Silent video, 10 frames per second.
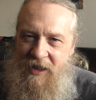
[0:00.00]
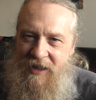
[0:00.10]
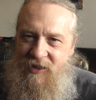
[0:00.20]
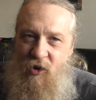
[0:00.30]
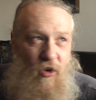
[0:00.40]

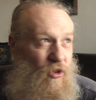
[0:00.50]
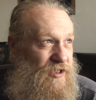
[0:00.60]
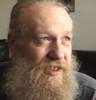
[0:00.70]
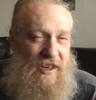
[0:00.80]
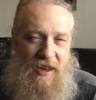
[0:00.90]
like
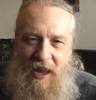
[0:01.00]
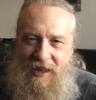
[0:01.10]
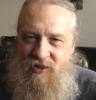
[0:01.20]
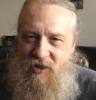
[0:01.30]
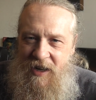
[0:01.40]
caught in a
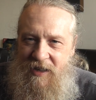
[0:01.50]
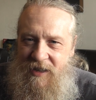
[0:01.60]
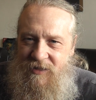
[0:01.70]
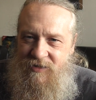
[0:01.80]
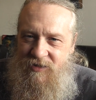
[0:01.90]
net trying to
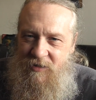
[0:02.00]
kill,